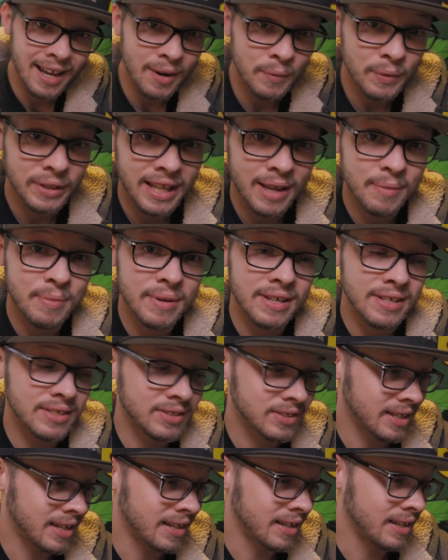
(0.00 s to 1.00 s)
And with that being
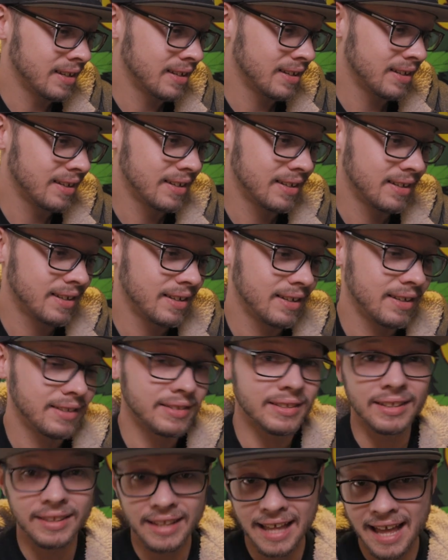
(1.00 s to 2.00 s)
said,
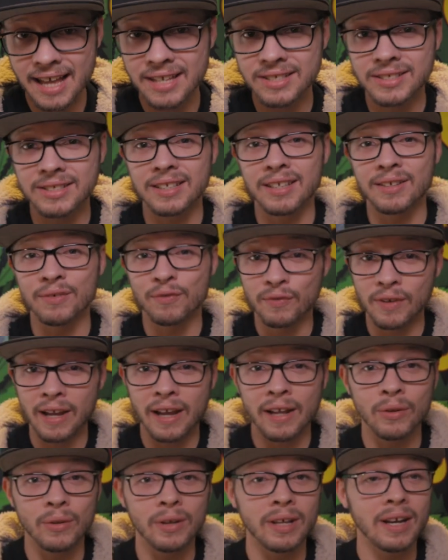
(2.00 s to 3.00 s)
the last and
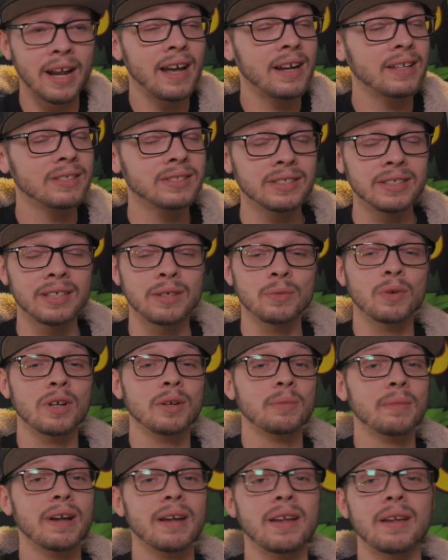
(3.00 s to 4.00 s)
final, and honestly, and one
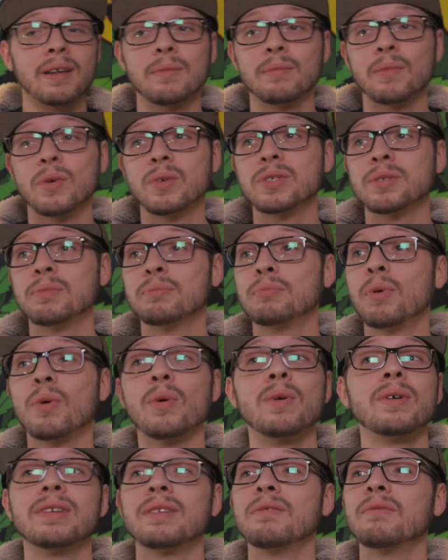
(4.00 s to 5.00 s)
of my most
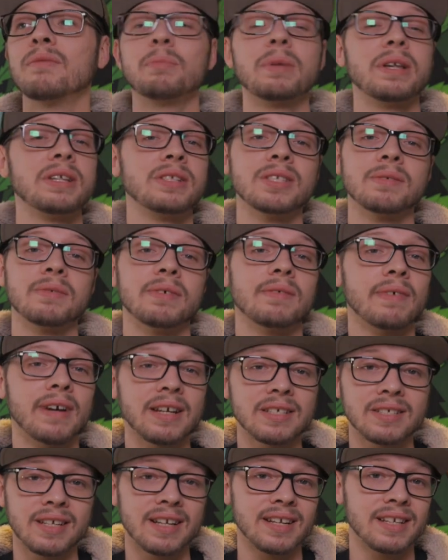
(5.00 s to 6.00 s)
important pieces of
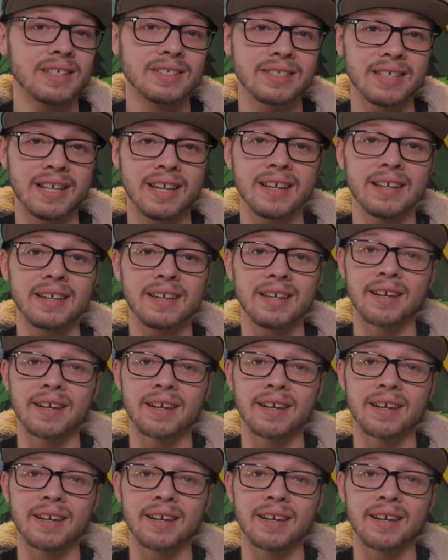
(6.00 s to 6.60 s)
advice that I could say,